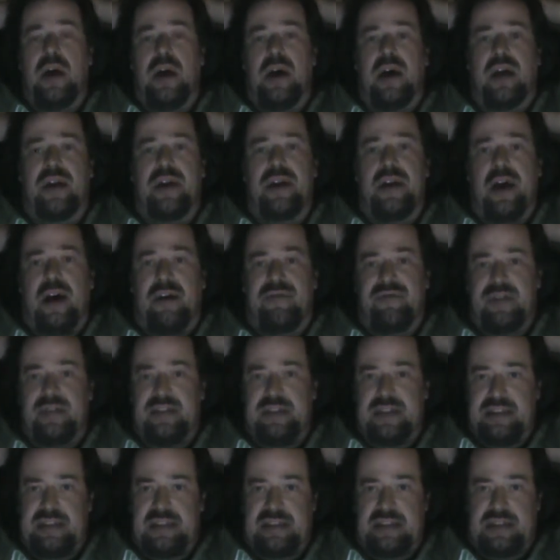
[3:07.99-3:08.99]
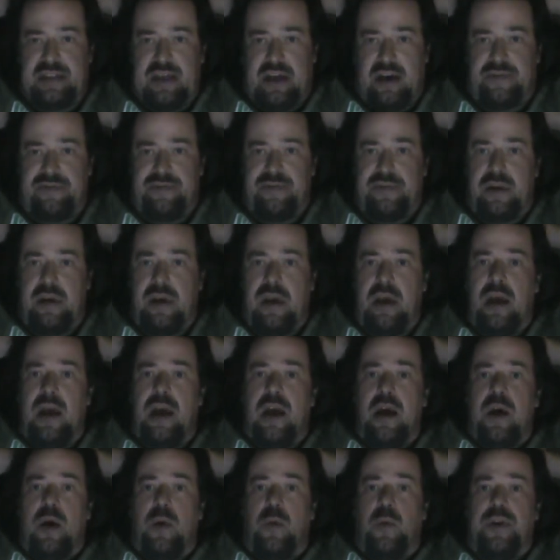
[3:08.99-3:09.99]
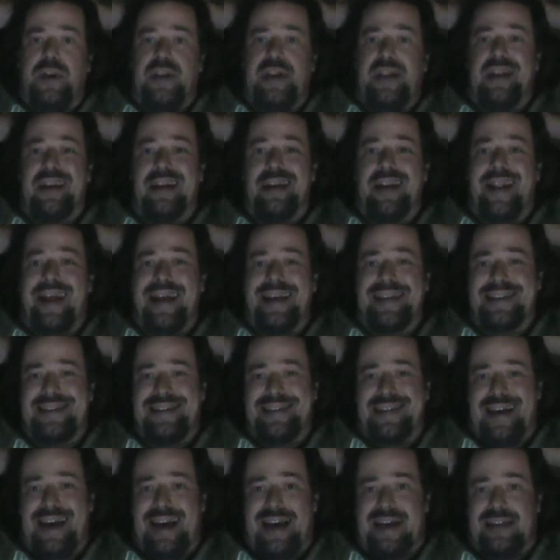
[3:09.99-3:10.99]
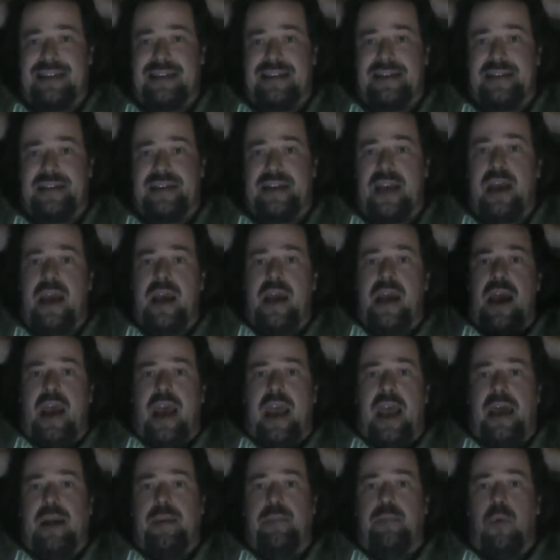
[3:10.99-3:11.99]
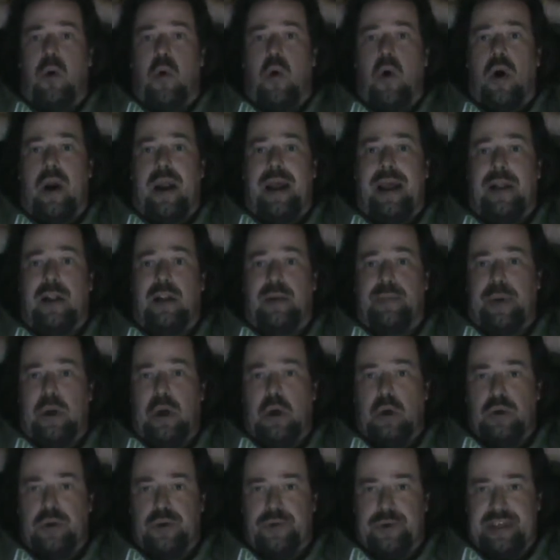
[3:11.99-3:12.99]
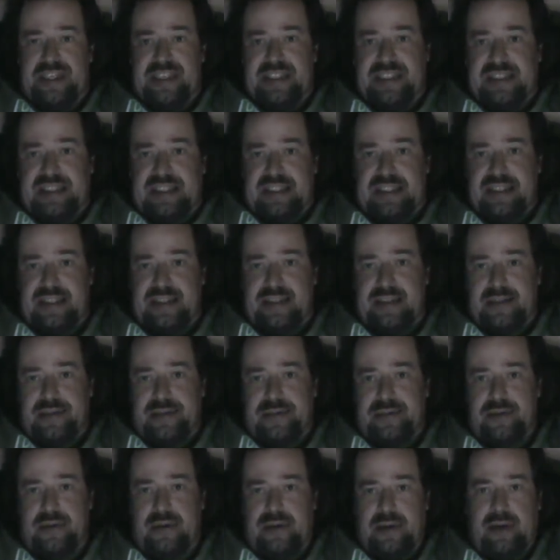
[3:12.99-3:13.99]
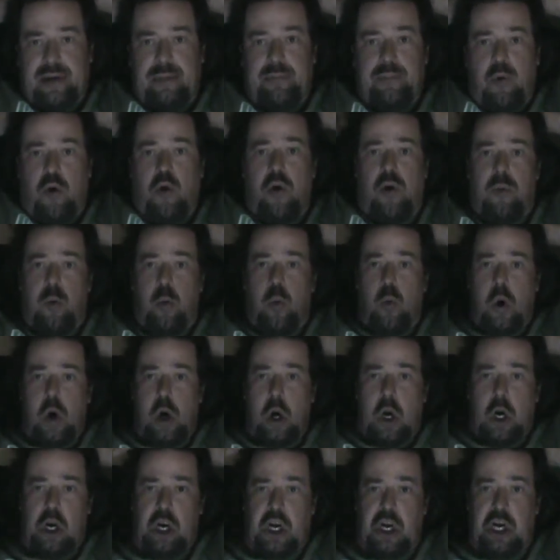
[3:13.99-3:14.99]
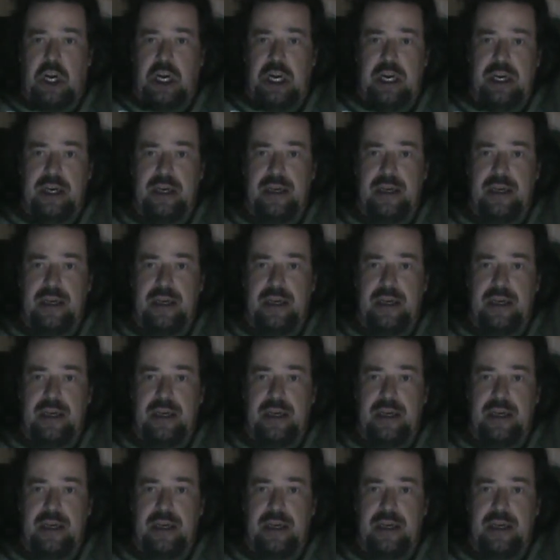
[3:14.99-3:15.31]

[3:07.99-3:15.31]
Enough of this stuff. We need less taxes and more elbow grease, more work.